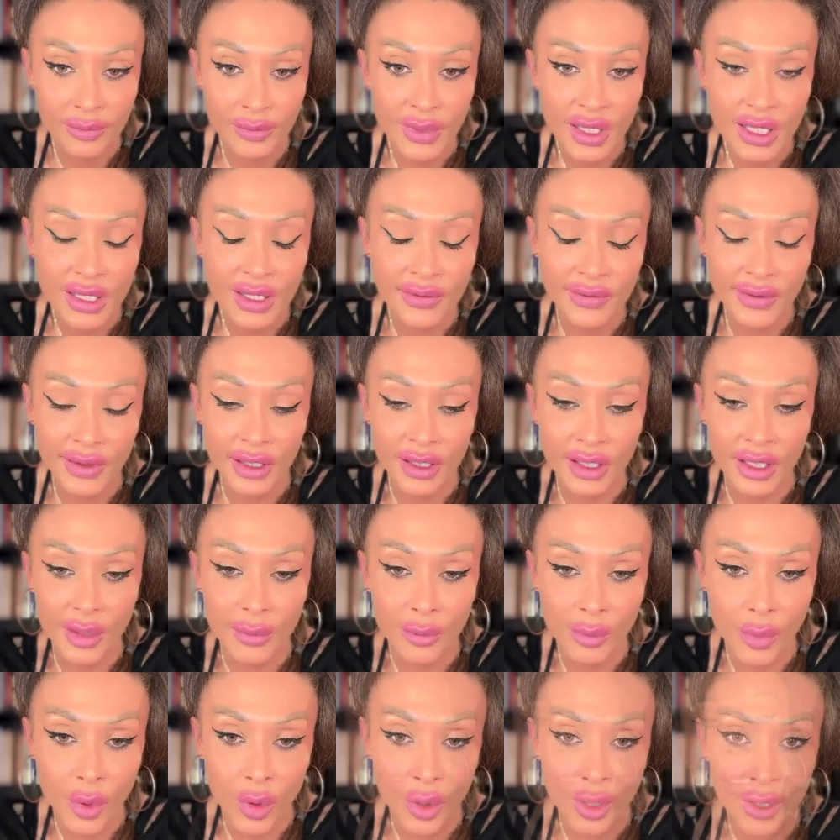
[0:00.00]
It's very
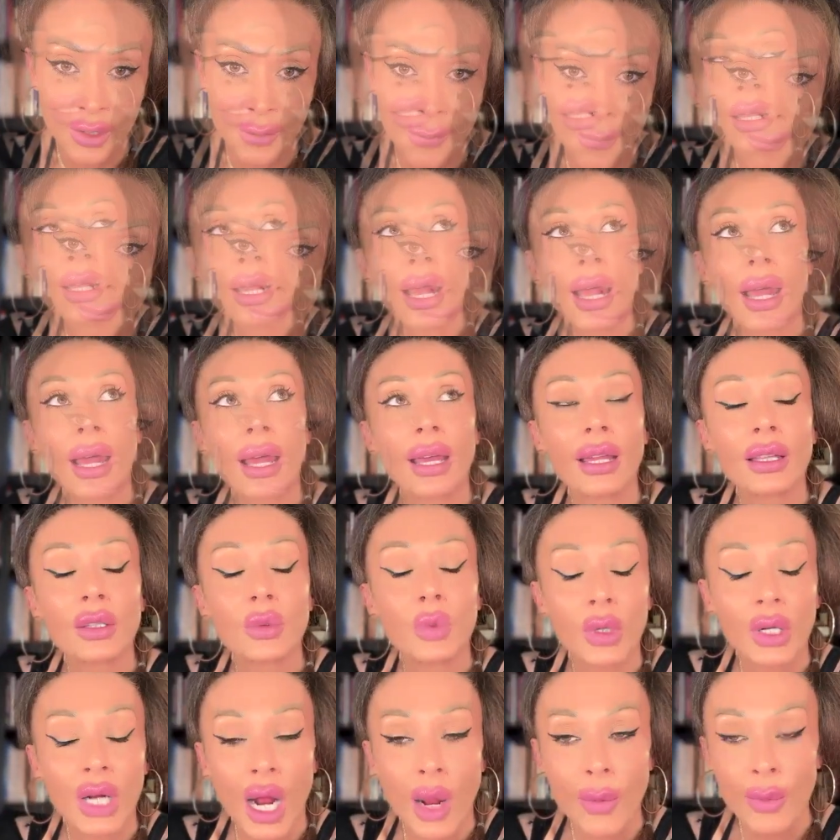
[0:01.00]
important. And
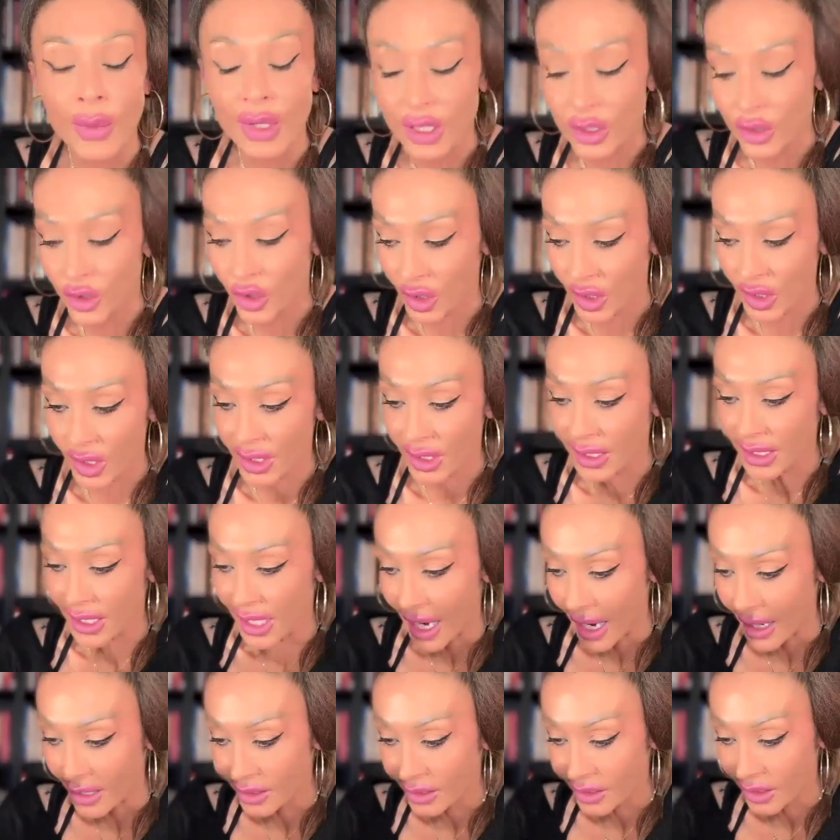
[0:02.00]
we're coming just to the
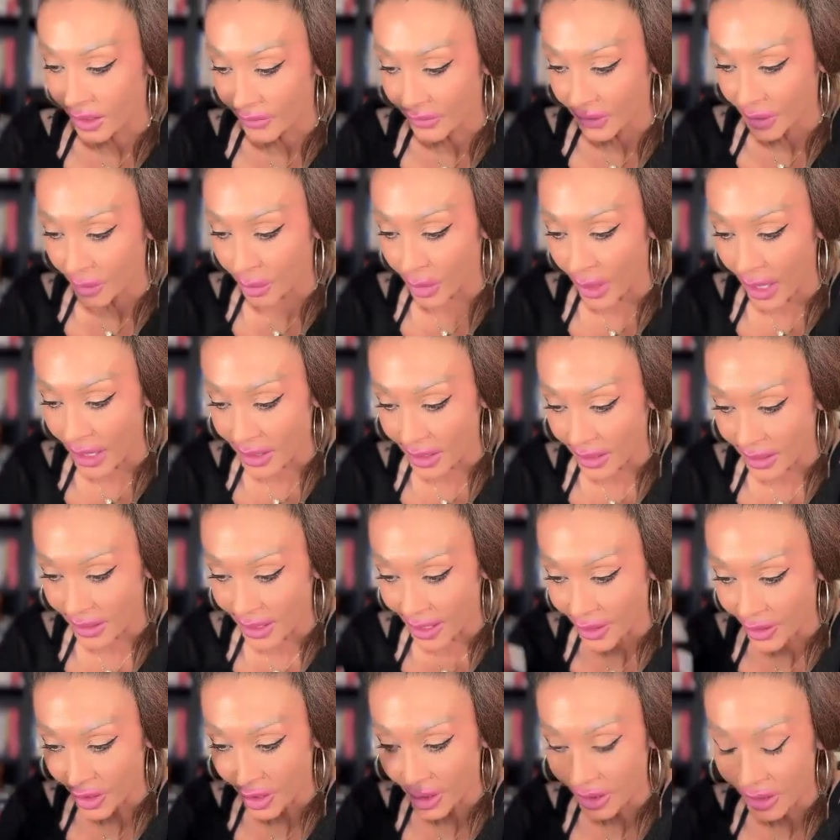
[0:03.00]
end of the
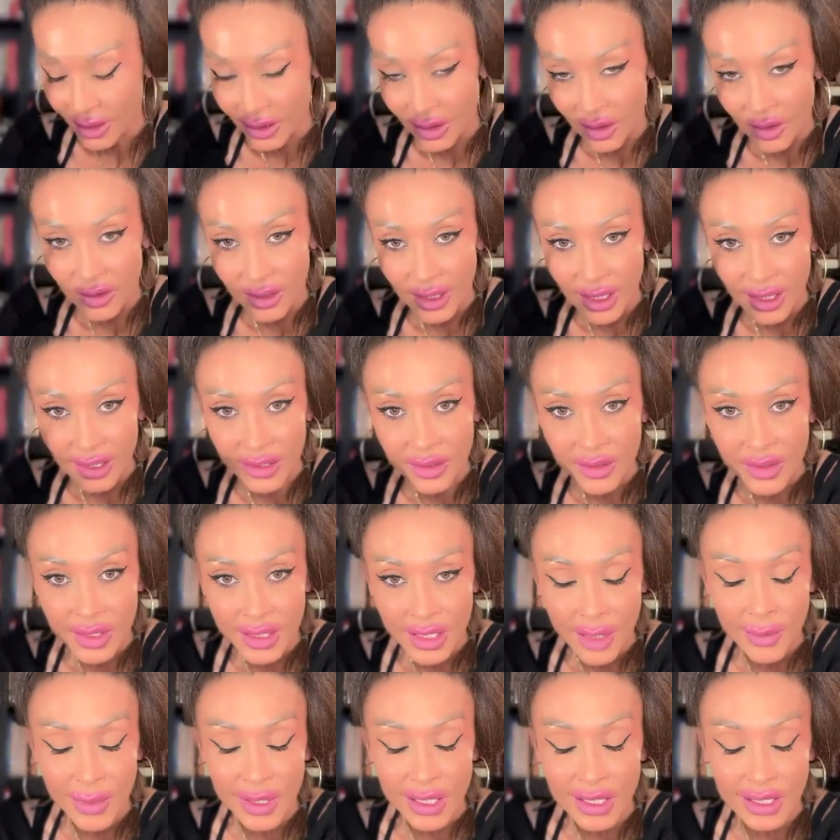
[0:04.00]
presentation, then I'll get into
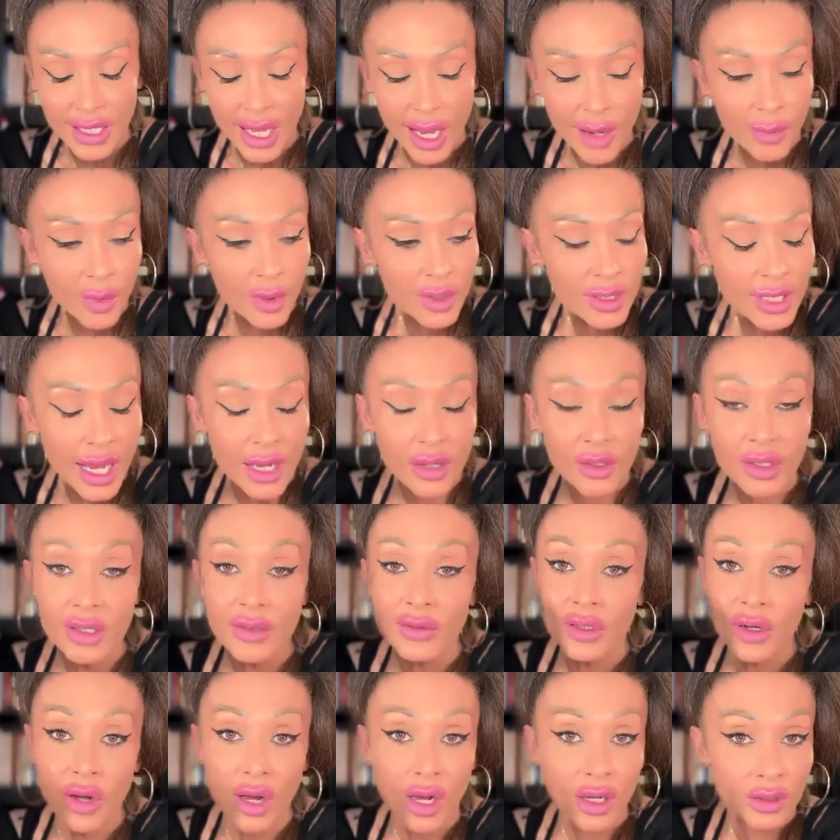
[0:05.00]
some examples. I don't
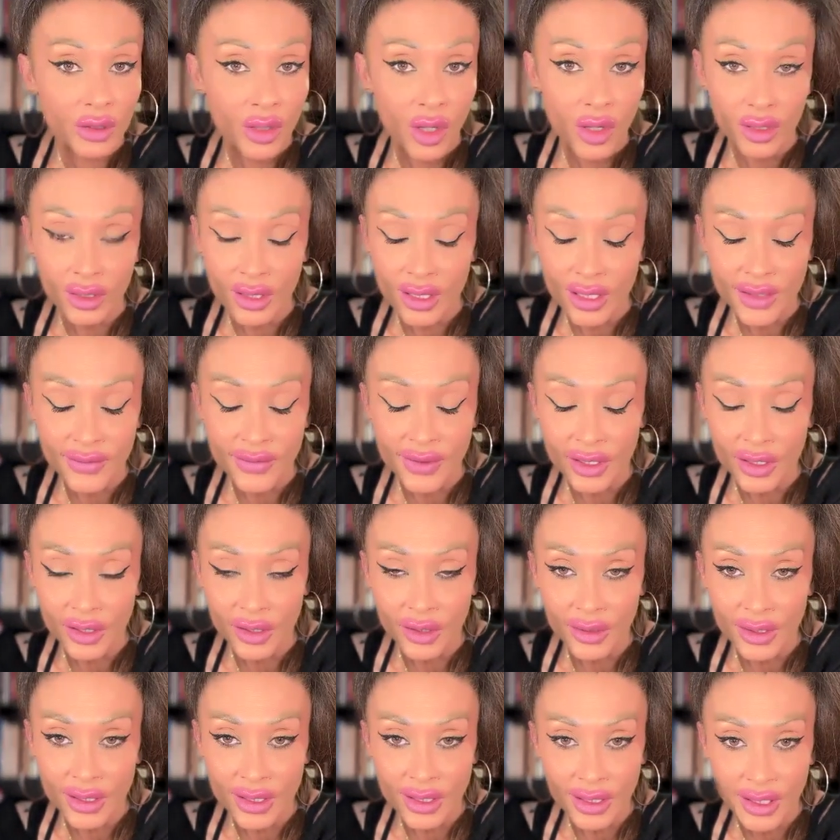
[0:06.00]
even know how long this
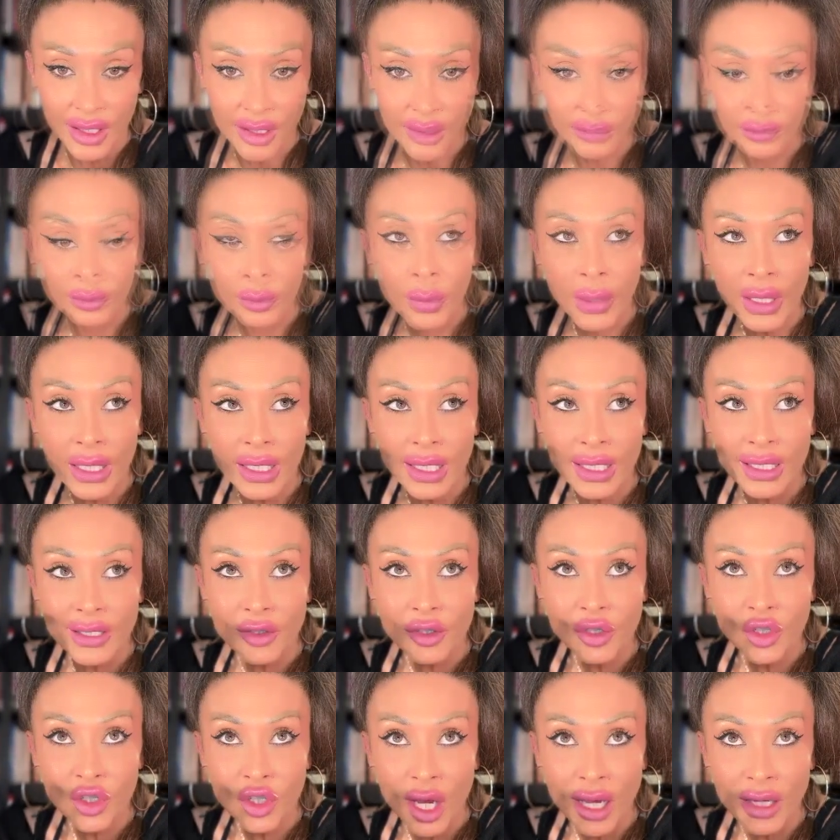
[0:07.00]
video is now. But
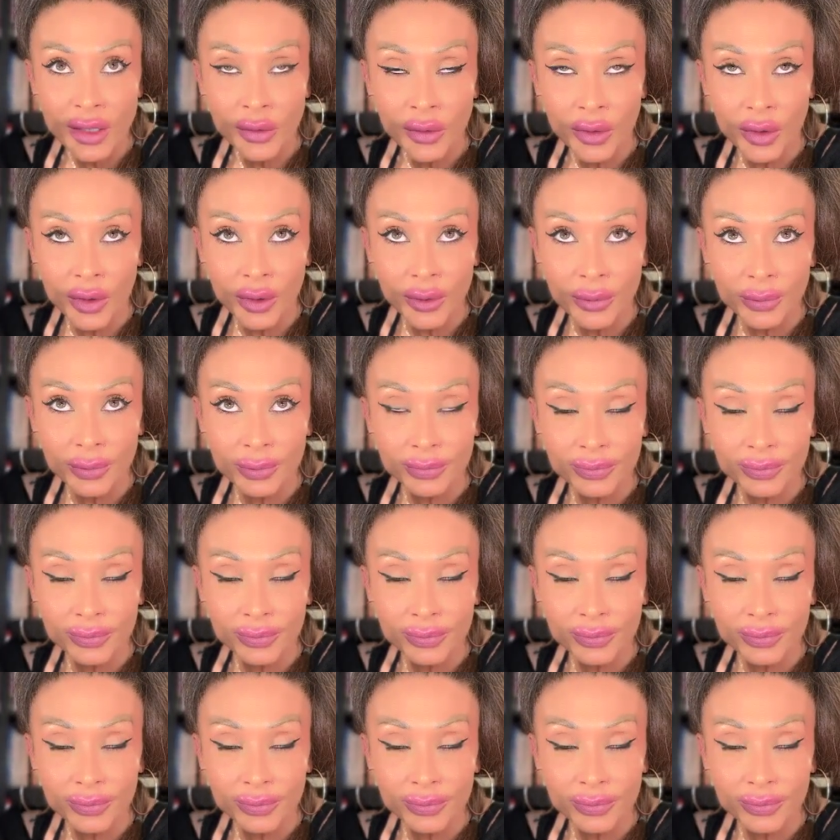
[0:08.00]
in general,